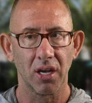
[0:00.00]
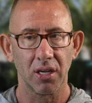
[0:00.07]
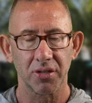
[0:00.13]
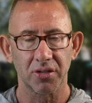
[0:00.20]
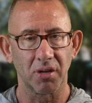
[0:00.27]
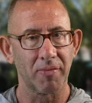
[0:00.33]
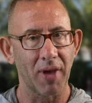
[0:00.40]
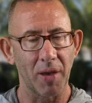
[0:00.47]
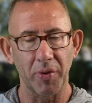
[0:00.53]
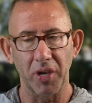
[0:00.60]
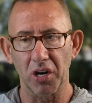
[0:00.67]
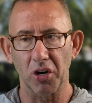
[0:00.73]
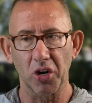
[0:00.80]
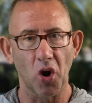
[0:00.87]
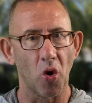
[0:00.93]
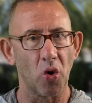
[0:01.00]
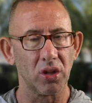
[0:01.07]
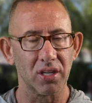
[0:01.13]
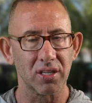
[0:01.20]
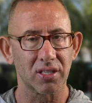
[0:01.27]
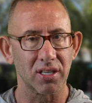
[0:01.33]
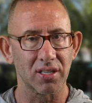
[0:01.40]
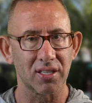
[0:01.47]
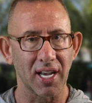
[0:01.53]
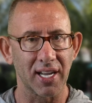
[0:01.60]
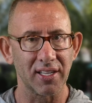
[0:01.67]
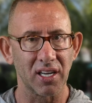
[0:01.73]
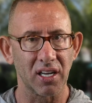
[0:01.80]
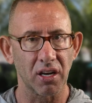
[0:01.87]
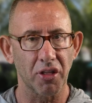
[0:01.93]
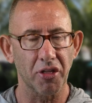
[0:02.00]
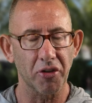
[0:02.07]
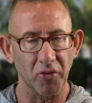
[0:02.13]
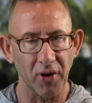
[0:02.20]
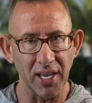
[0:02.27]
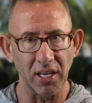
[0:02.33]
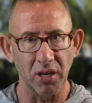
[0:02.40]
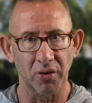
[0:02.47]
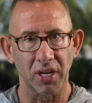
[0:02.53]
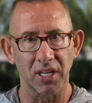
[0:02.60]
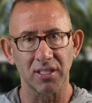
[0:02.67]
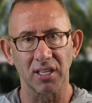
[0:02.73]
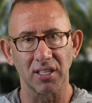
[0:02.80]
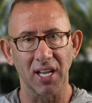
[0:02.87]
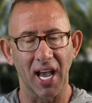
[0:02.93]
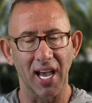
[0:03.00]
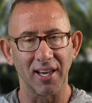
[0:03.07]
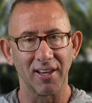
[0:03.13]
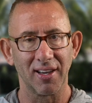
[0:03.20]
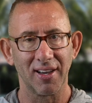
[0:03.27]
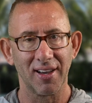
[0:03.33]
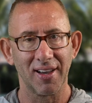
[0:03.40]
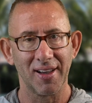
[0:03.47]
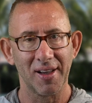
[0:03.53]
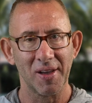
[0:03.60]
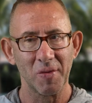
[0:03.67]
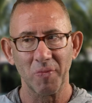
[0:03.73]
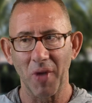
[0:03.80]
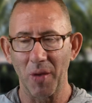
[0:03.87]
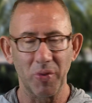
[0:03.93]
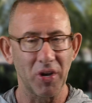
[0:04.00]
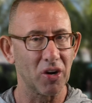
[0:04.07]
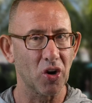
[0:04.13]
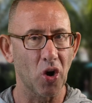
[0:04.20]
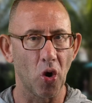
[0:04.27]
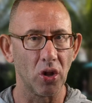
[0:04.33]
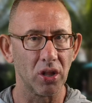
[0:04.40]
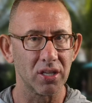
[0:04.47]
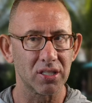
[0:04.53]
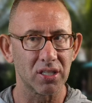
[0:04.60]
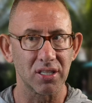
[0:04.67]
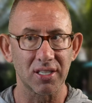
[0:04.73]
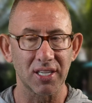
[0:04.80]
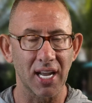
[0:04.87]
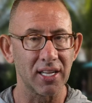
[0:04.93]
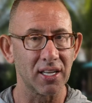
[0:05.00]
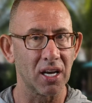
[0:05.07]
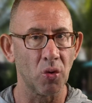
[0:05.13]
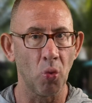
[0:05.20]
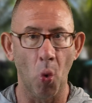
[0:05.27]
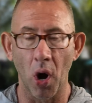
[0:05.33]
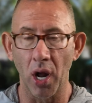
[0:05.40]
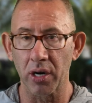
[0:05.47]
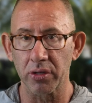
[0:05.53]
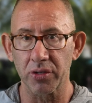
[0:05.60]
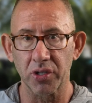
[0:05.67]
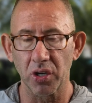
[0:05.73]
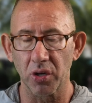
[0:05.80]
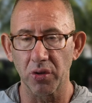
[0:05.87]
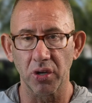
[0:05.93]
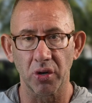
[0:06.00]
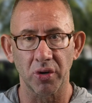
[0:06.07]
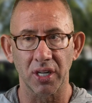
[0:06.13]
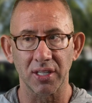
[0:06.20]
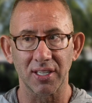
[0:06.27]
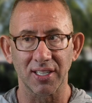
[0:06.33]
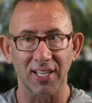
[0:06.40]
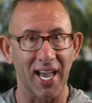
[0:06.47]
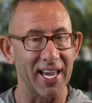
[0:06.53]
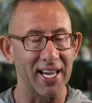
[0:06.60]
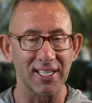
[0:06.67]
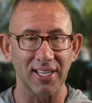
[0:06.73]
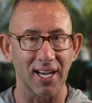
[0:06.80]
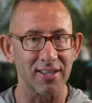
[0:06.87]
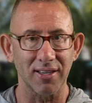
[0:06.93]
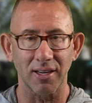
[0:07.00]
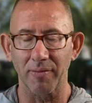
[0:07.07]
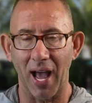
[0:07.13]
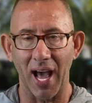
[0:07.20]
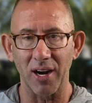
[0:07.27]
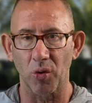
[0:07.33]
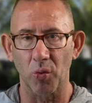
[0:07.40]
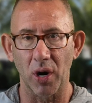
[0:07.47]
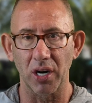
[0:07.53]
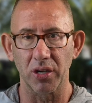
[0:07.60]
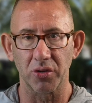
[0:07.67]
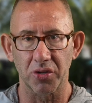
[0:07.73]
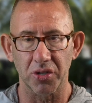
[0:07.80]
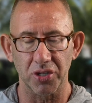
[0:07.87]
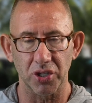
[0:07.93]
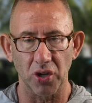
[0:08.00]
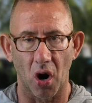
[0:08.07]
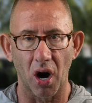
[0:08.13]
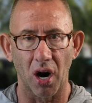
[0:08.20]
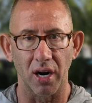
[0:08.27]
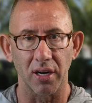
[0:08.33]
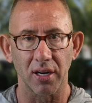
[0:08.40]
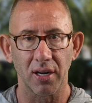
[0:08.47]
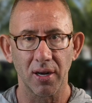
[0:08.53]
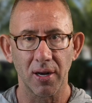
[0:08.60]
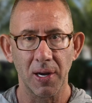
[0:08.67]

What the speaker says: So maybe your goal is to send in 3 units a day. Maybe your goal is to send in 1 or 2 units a day. It doesn't matter where you start.